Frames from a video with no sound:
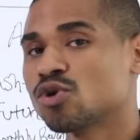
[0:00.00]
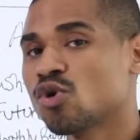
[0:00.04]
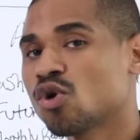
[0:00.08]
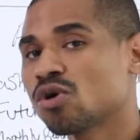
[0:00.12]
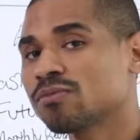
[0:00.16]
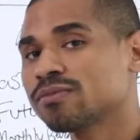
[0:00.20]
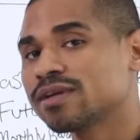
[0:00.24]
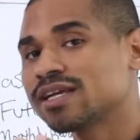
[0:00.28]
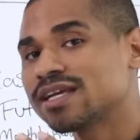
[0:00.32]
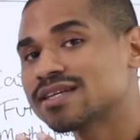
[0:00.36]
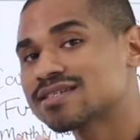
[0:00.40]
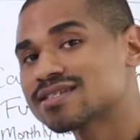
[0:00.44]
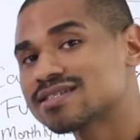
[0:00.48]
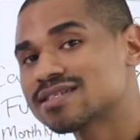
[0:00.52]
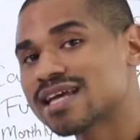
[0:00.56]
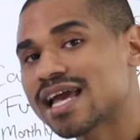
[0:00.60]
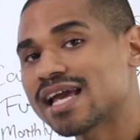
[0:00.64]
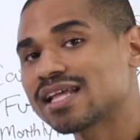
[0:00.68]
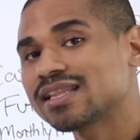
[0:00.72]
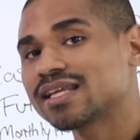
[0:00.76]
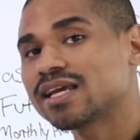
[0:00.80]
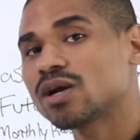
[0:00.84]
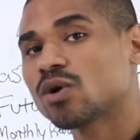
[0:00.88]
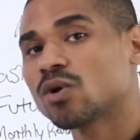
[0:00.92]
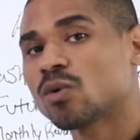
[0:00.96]
but normally it's
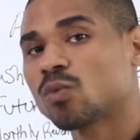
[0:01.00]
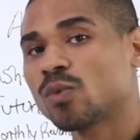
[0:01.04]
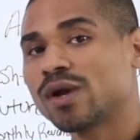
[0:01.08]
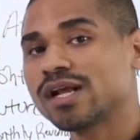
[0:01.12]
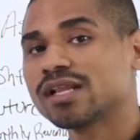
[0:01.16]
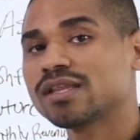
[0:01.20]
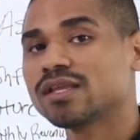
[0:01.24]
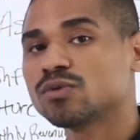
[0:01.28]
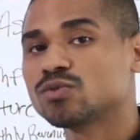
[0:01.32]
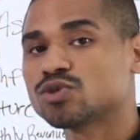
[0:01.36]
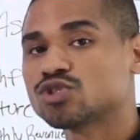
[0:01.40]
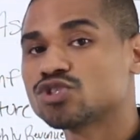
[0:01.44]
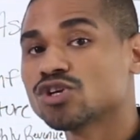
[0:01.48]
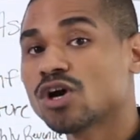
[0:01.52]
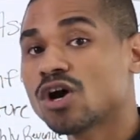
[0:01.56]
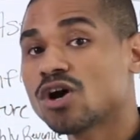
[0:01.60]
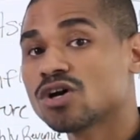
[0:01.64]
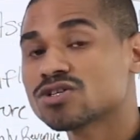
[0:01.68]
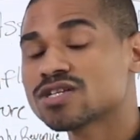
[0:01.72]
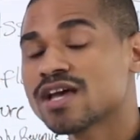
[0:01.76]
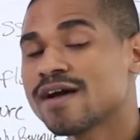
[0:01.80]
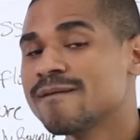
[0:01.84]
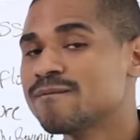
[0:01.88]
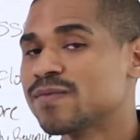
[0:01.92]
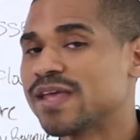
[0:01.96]
daily or weekly
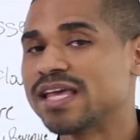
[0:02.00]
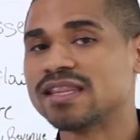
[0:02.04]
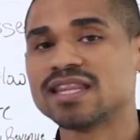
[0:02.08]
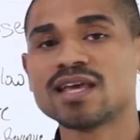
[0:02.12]
withdrawals,